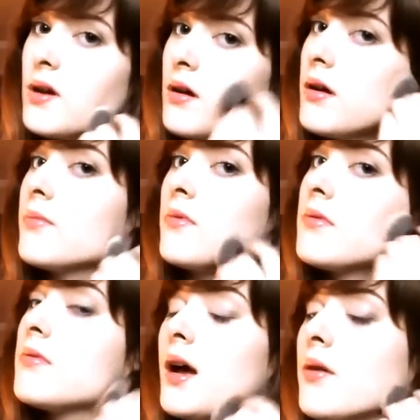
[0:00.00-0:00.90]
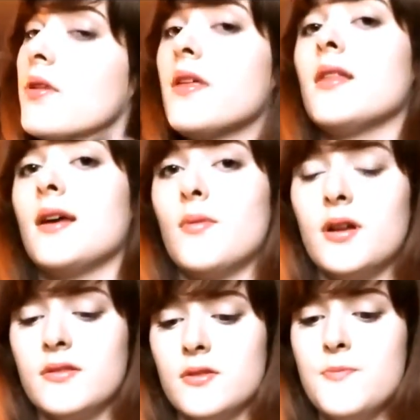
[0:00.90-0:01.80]
out with it. Like
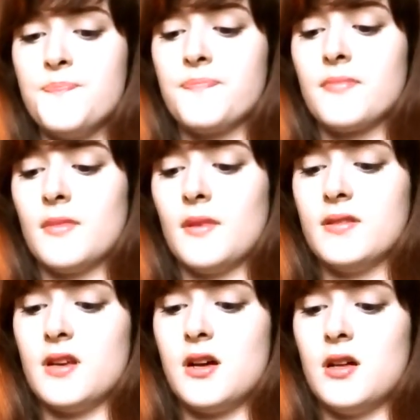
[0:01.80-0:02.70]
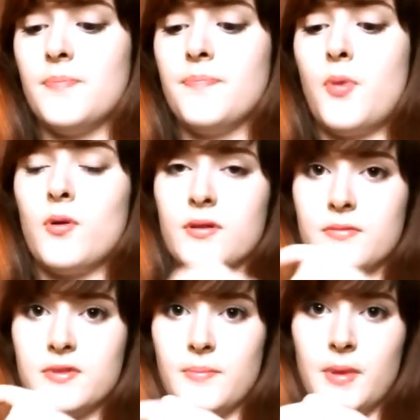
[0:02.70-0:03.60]
what I'll do is I'll pour
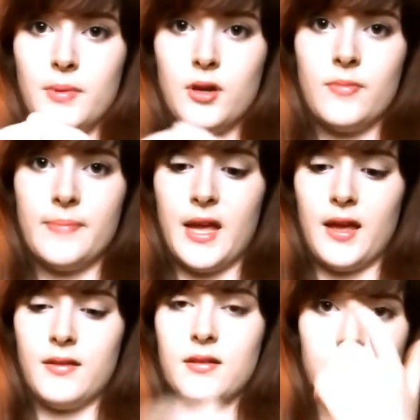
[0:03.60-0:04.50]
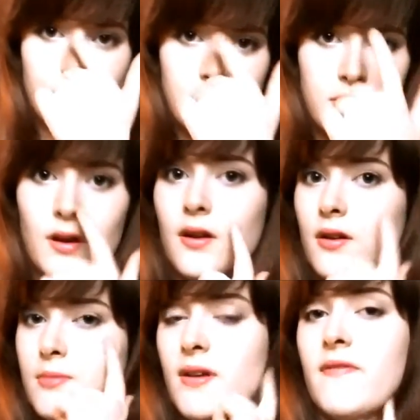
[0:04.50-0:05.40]
some BB cream on my hand and I'll just dot it
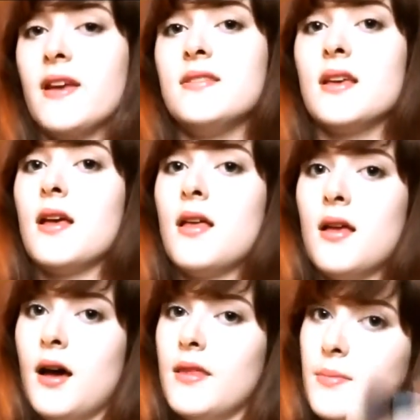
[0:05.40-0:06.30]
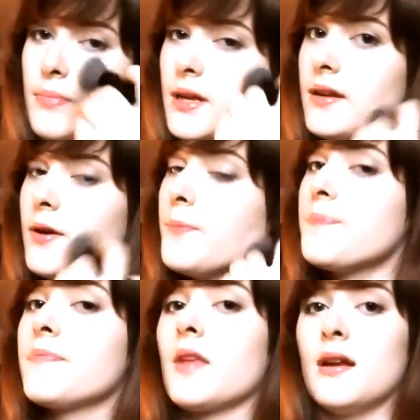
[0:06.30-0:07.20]
onto my face and then blend it out.
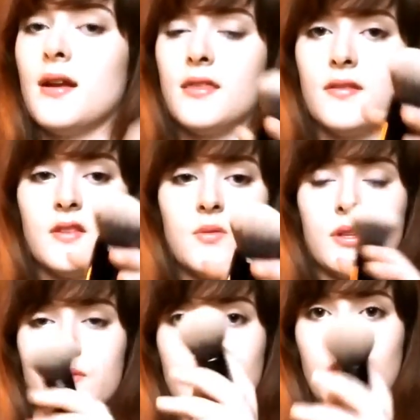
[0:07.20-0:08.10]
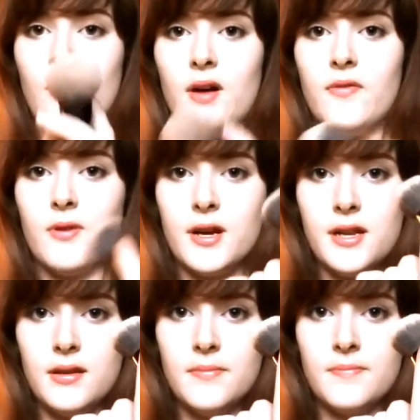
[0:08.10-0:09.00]
And I think this works really well for
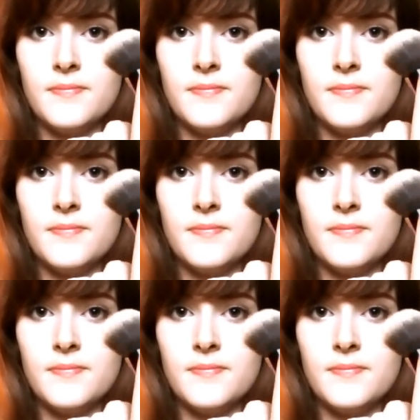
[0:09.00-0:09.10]
it.